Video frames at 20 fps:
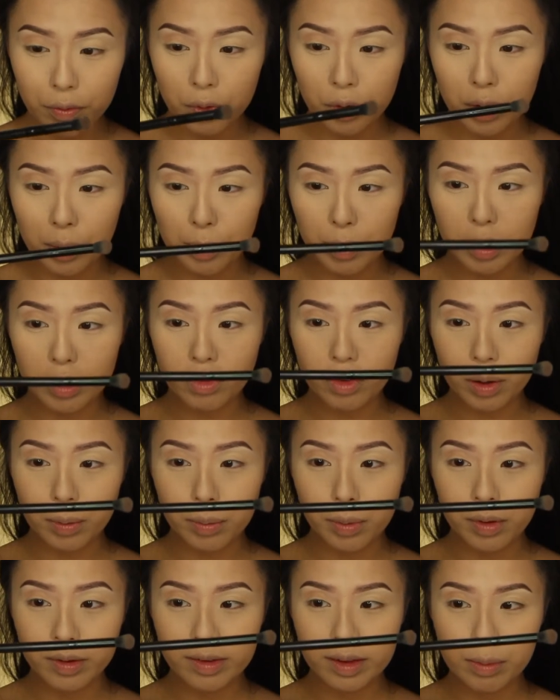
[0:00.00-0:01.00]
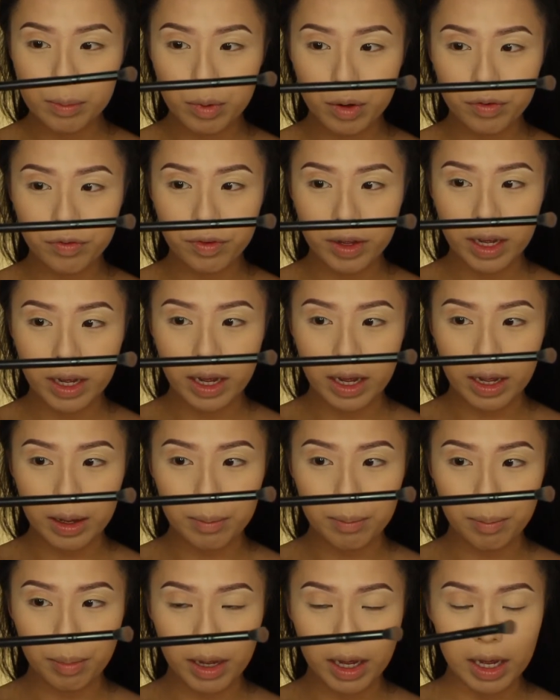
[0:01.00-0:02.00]
for the brush, I'm using Morphe
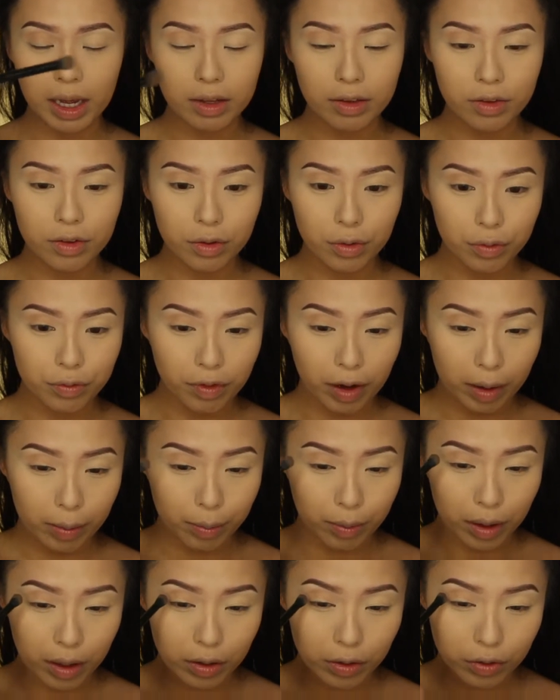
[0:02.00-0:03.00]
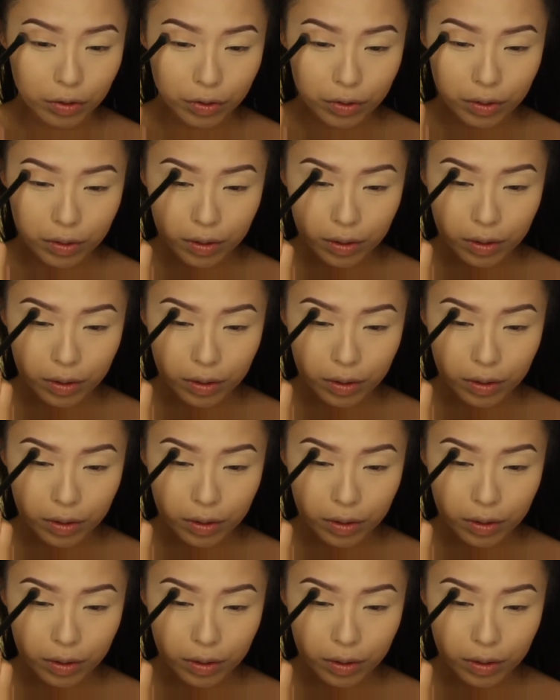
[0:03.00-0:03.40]
MB25 brush.